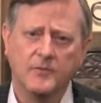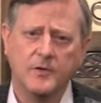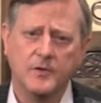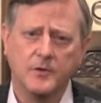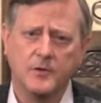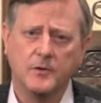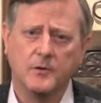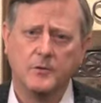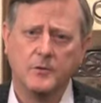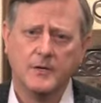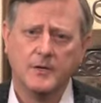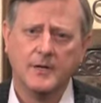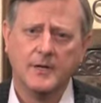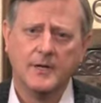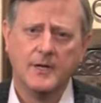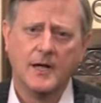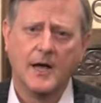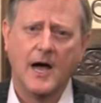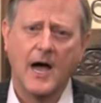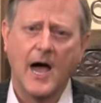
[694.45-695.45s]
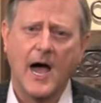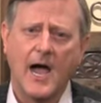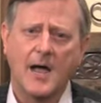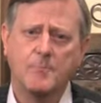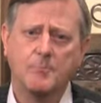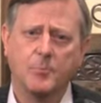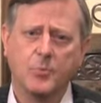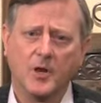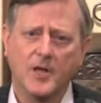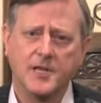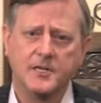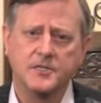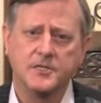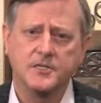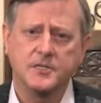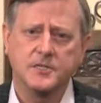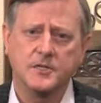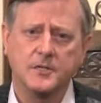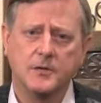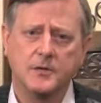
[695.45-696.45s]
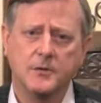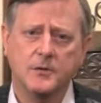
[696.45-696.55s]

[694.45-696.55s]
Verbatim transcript: you. I bless you.